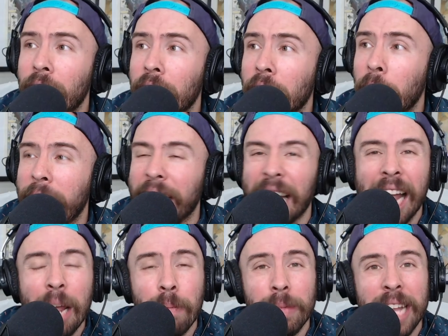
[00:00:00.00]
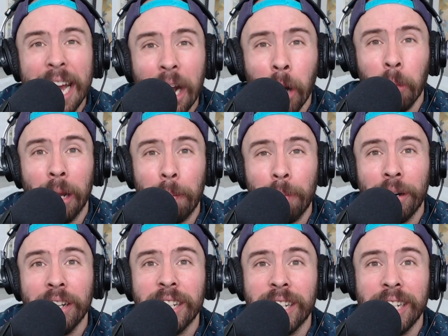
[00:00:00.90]
Saratogian. I am terrible at
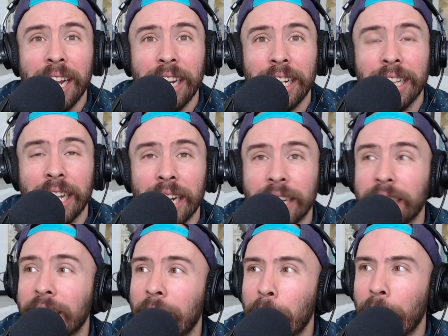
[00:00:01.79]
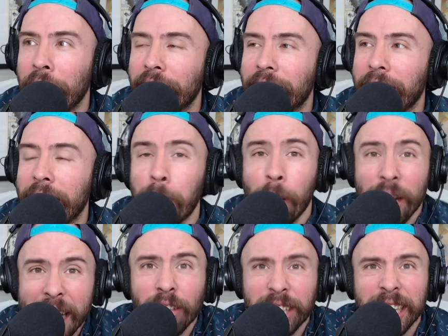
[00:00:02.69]
pronouncing things, pronouncing,
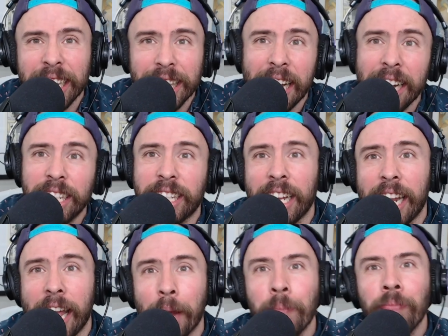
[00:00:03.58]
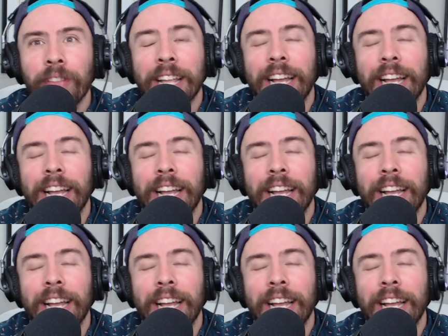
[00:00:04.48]
pronouncing things today.